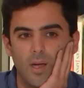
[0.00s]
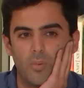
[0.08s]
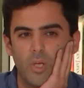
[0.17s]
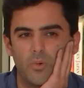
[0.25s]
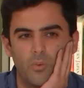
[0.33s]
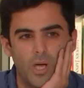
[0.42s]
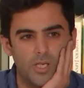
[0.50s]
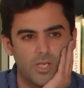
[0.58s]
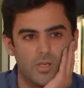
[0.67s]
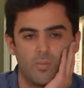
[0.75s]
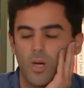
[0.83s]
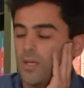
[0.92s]
about
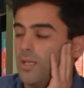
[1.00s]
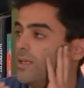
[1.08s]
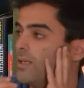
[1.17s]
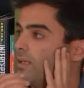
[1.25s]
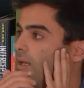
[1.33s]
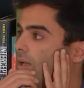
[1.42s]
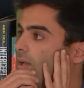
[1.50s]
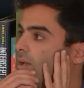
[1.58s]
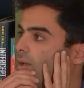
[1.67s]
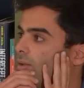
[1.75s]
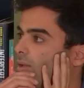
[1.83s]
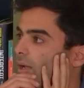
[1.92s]
Russian money here,
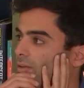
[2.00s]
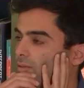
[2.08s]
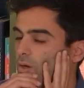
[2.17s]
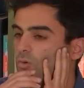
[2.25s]
that